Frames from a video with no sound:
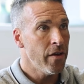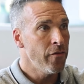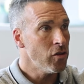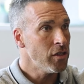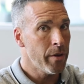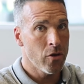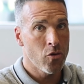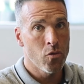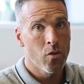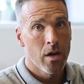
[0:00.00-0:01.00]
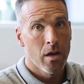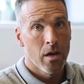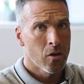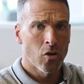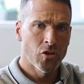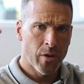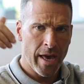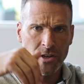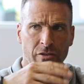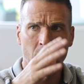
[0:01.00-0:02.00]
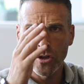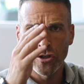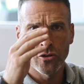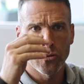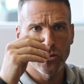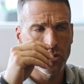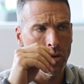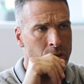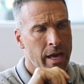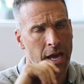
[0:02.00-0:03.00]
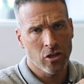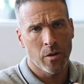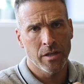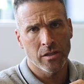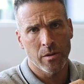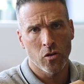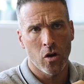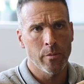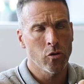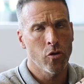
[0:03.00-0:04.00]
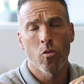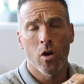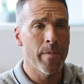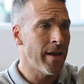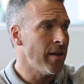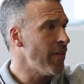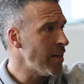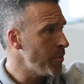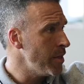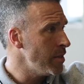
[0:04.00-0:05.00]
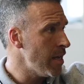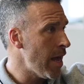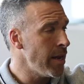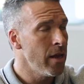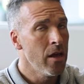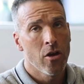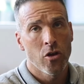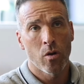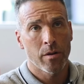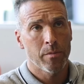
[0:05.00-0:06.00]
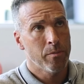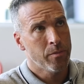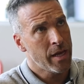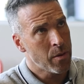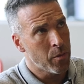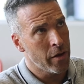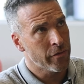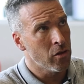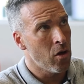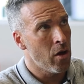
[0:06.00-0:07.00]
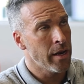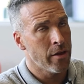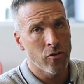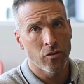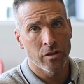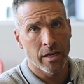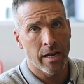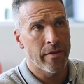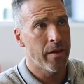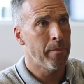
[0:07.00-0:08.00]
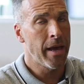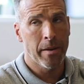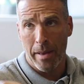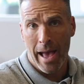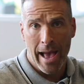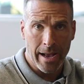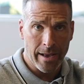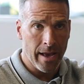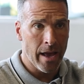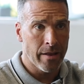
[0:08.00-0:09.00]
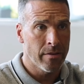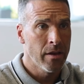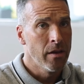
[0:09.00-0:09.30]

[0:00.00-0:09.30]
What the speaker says: you're somebody who goes through cash flow issues or cash comes in sometimes, or you want to make investments and you want to take money off the line and use it and then pay it back, and